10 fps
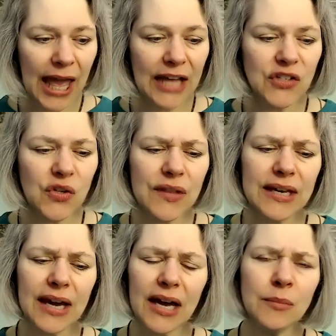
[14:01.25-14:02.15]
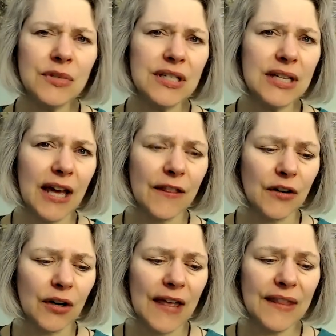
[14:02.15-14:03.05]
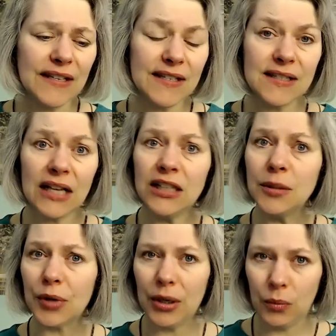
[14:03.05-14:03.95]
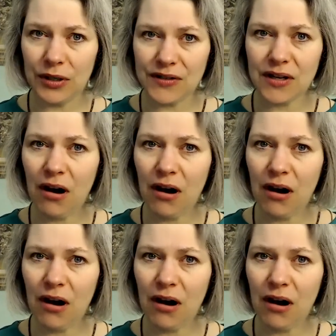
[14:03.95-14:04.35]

And so they come together and they celebrate what is